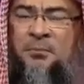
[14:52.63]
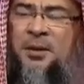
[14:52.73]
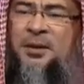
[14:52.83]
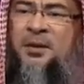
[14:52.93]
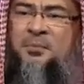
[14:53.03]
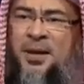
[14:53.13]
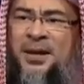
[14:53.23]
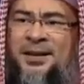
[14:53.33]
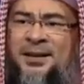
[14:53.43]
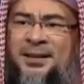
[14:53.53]
But in
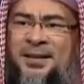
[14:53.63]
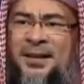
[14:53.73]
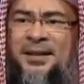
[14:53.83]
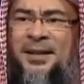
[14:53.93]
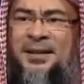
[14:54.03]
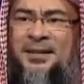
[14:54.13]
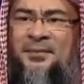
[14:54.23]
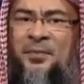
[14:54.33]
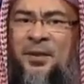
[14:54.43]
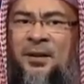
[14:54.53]
big
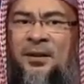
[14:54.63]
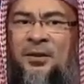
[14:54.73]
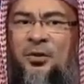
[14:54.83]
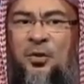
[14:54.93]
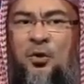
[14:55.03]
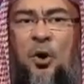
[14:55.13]
cities, to